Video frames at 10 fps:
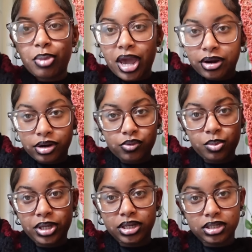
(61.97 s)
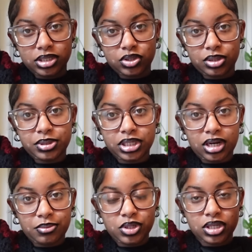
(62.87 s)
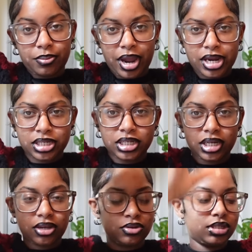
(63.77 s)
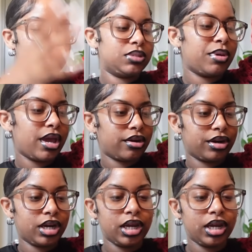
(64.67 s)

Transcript: Pattern will be in the description. I'm using Passionate Kelsey's pattern.